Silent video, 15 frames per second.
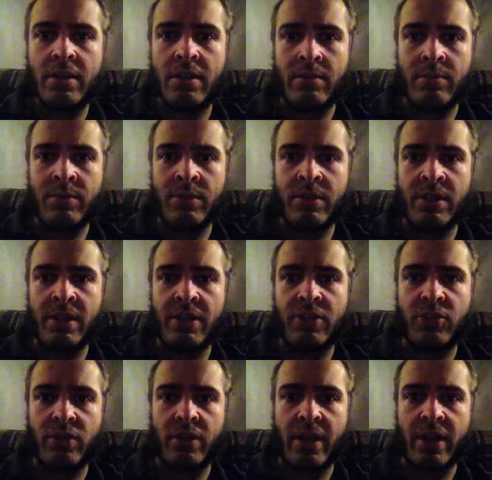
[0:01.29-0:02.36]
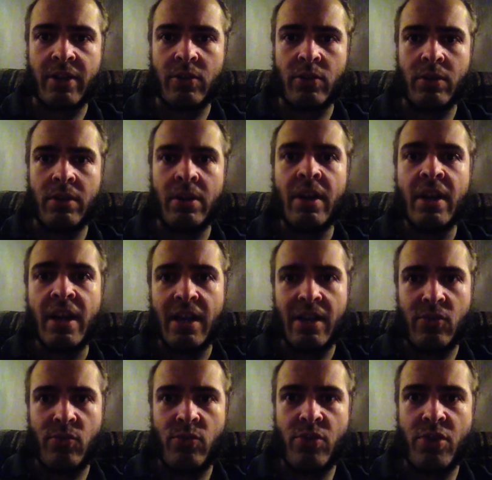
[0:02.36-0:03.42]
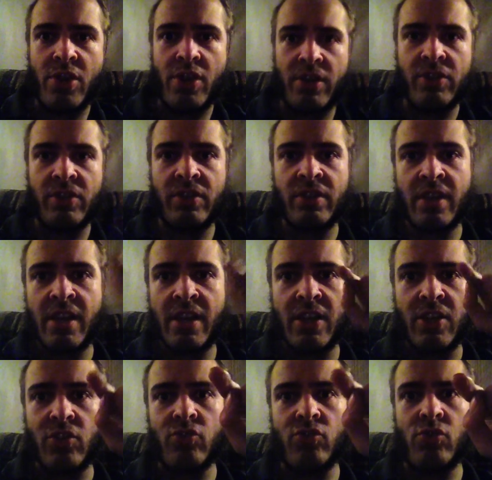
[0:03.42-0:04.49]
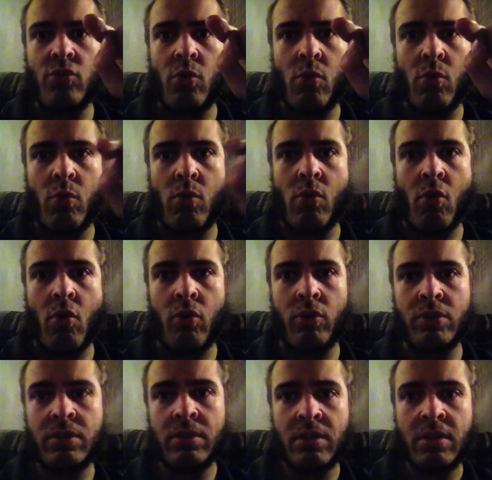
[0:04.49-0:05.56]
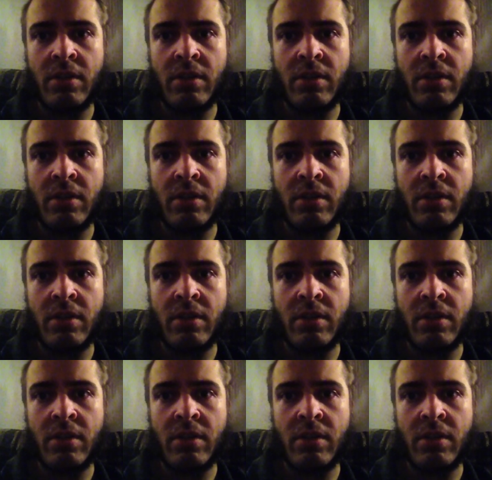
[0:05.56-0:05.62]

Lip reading: am the Nature Hacker, and this is your world.